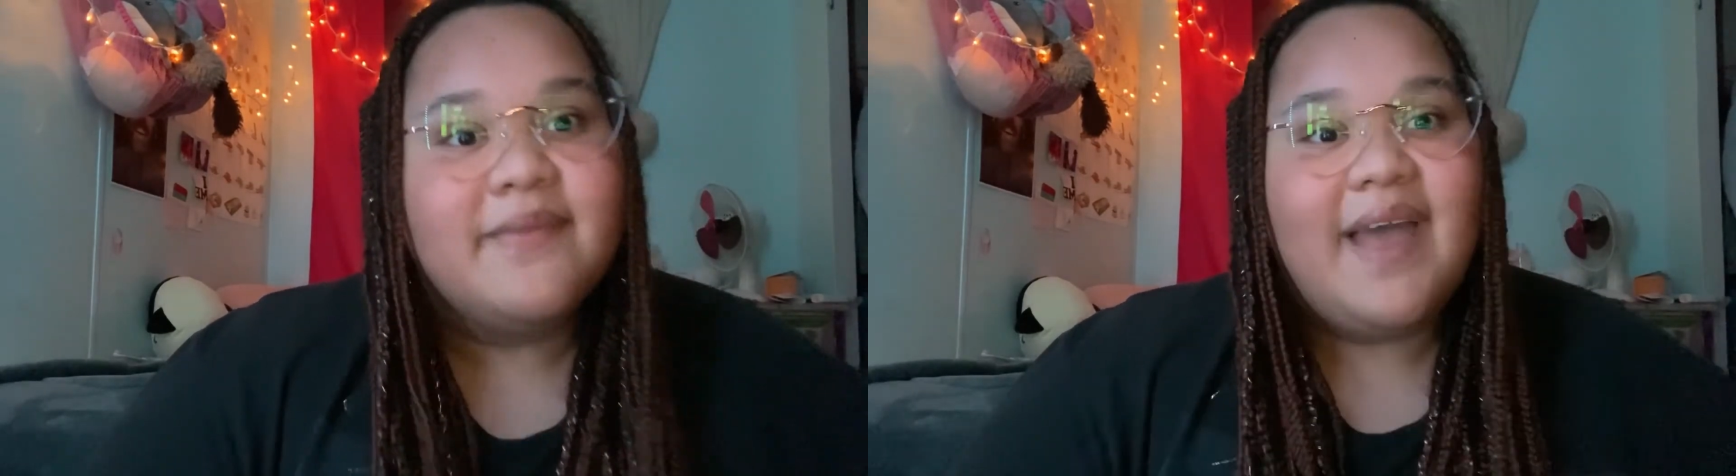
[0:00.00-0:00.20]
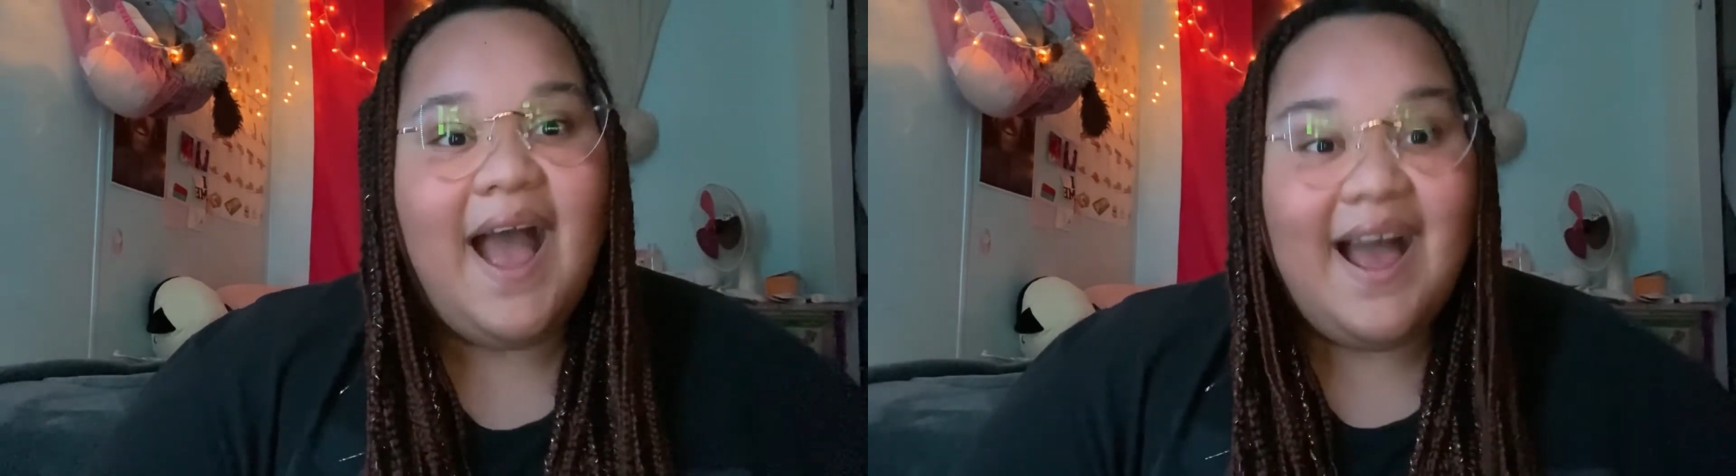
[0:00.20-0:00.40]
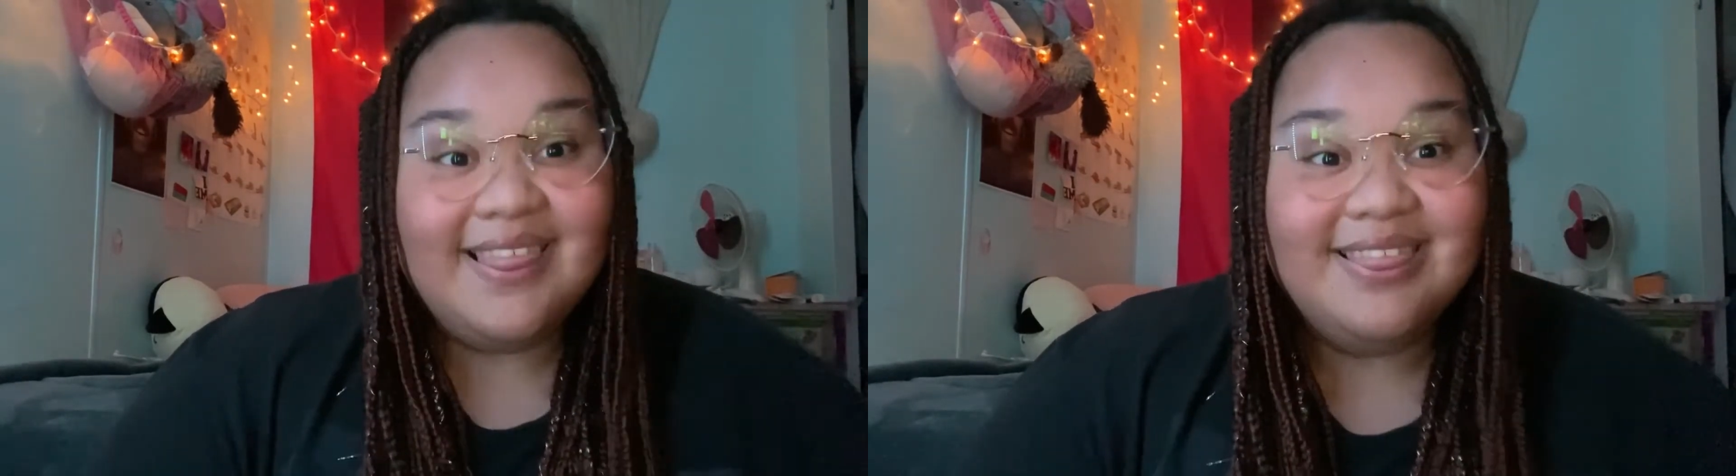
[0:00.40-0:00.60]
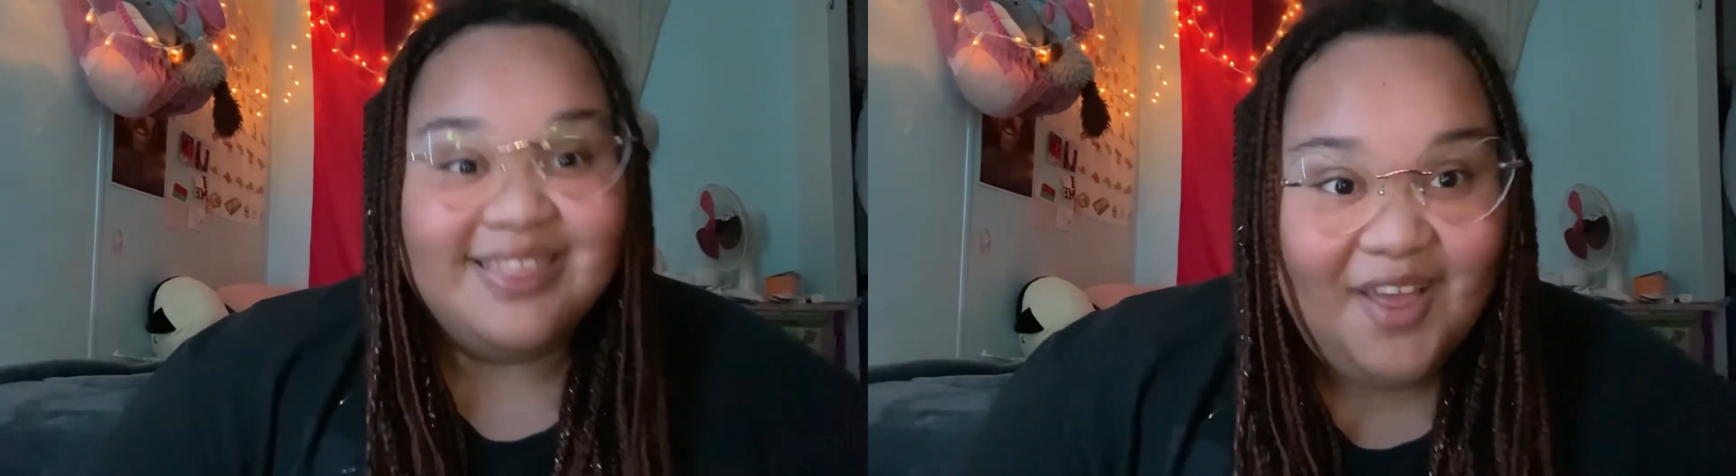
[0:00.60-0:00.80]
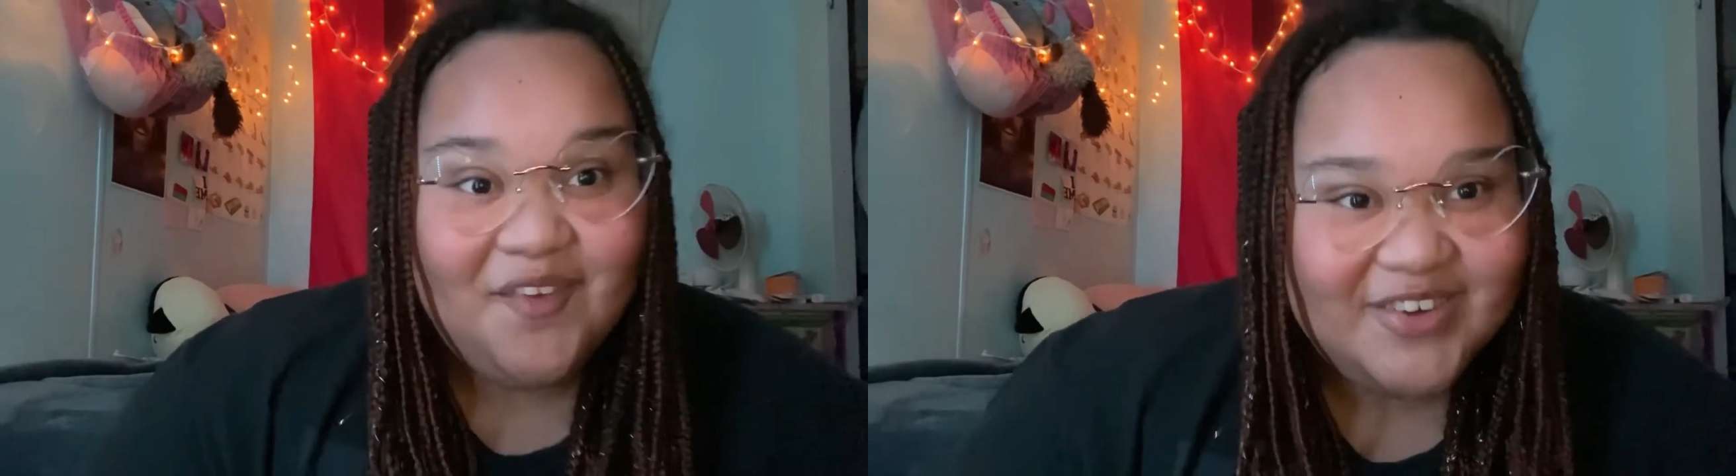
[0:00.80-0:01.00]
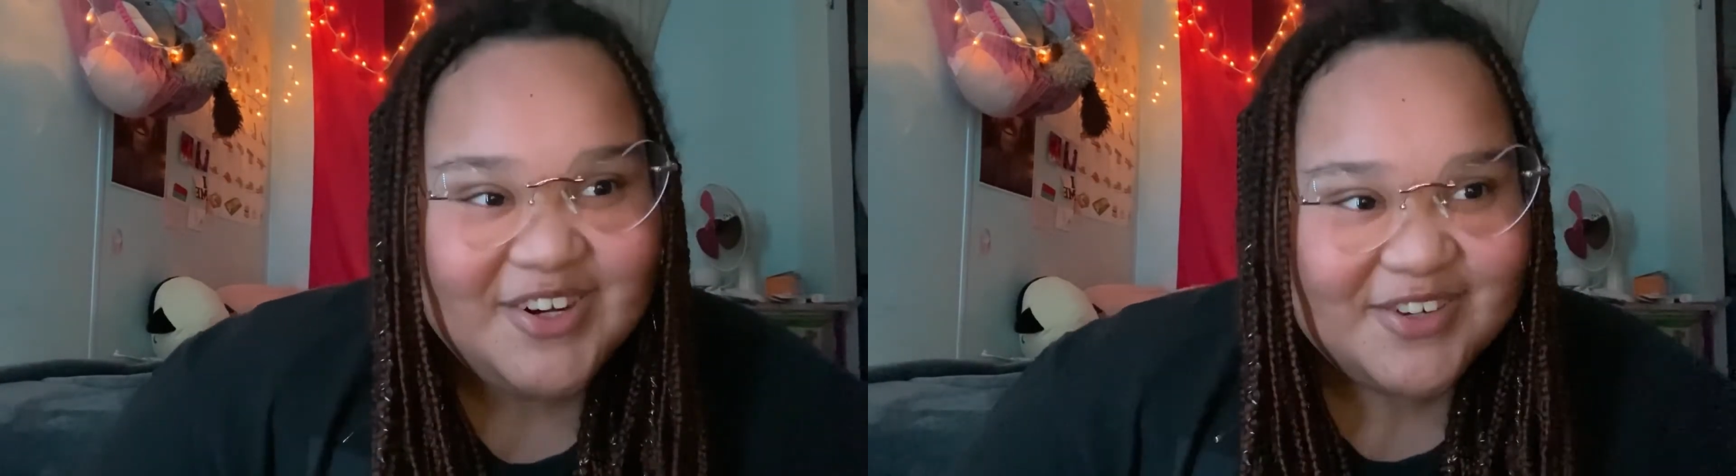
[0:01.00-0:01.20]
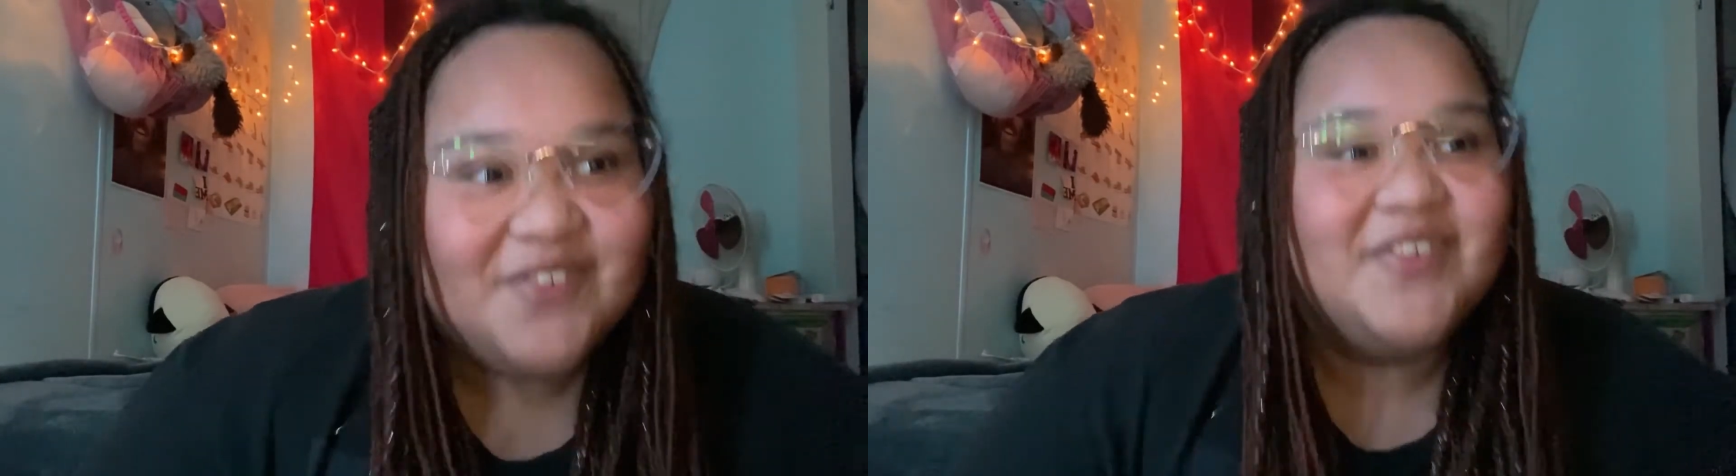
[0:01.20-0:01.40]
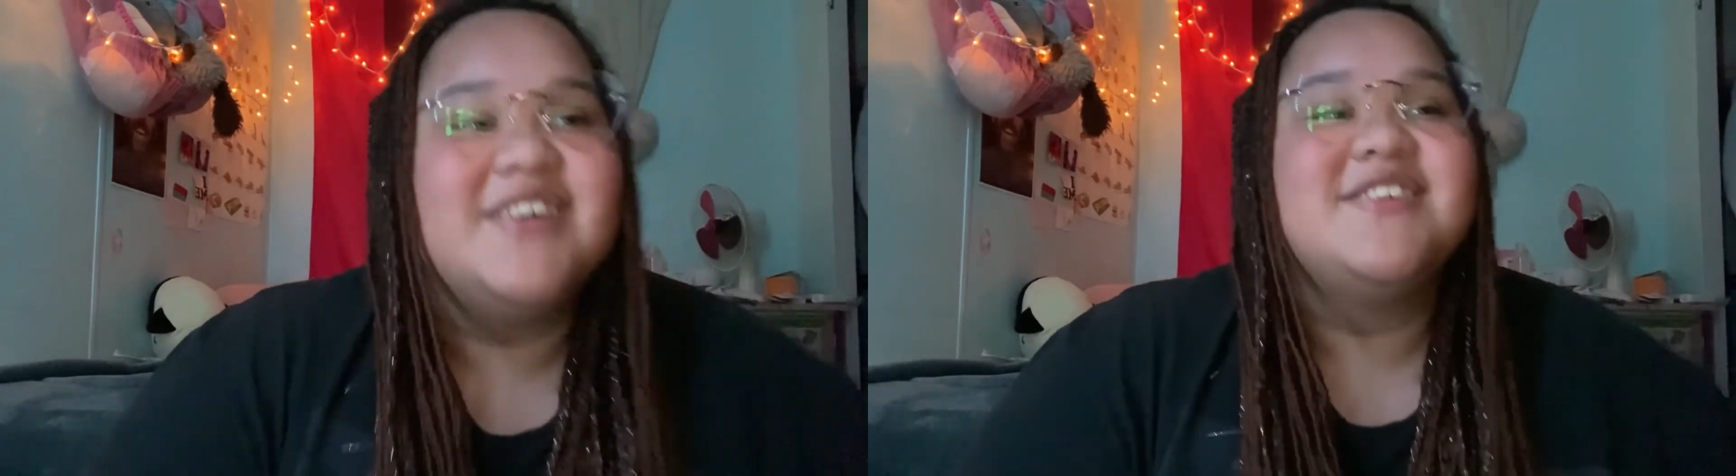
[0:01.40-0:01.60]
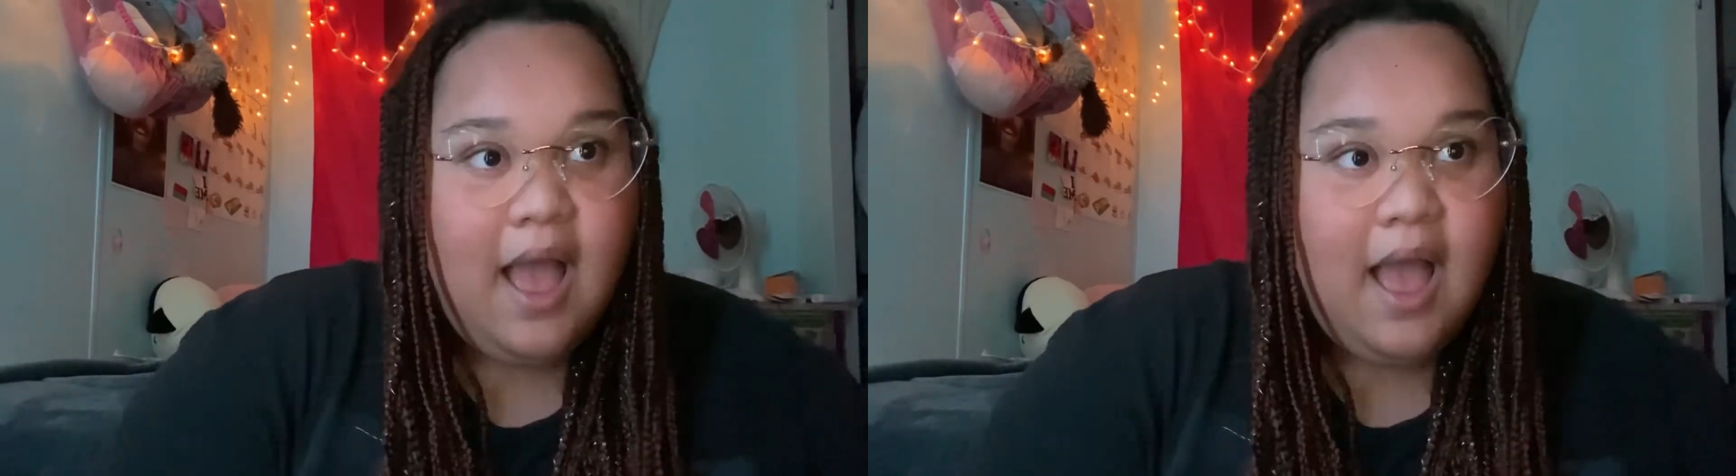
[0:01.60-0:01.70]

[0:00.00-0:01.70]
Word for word: I love Tears for Fears.